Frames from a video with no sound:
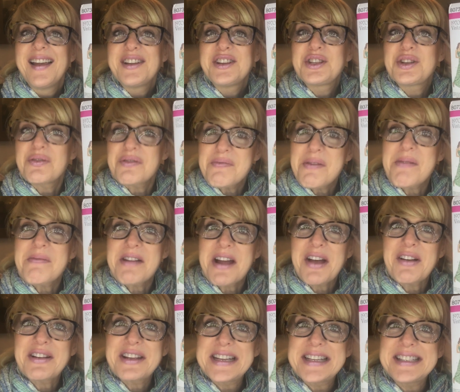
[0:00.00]
Do you remember
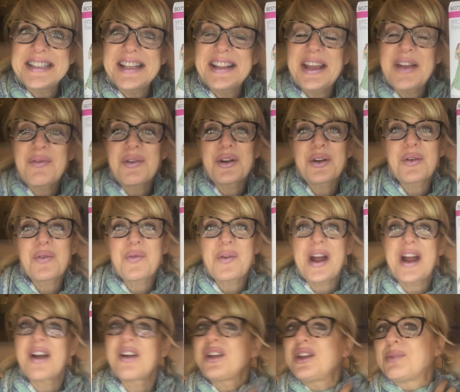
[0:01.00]
how easy they were to
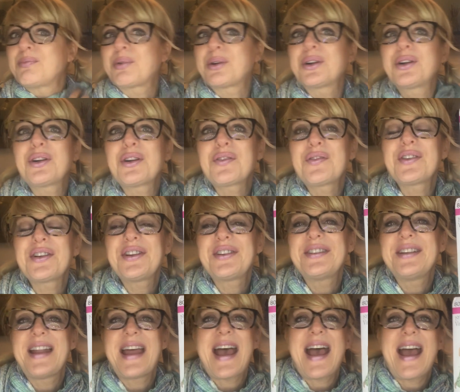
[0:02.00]
wear? You'd put it over your
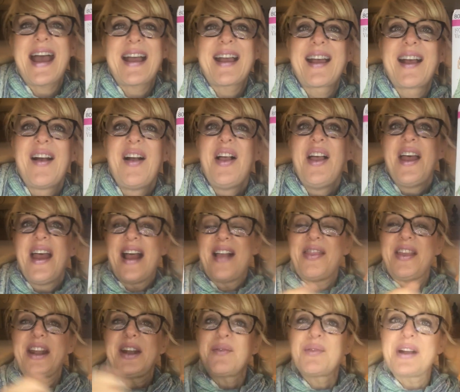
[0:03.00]
neck, and
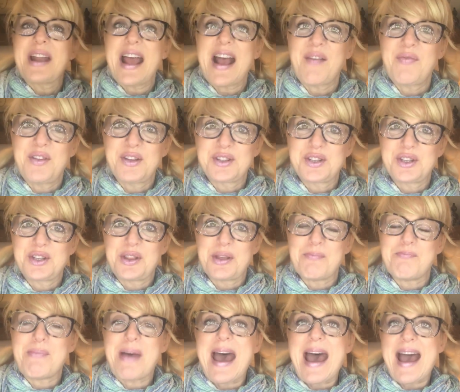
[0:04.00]
then it would have the
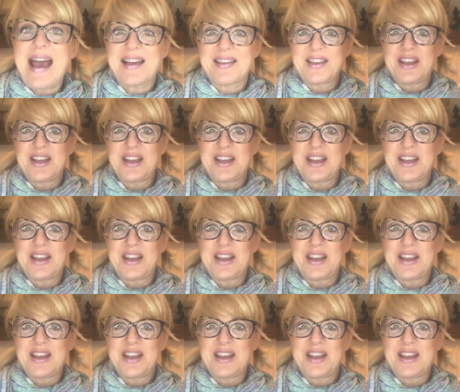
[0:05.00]
back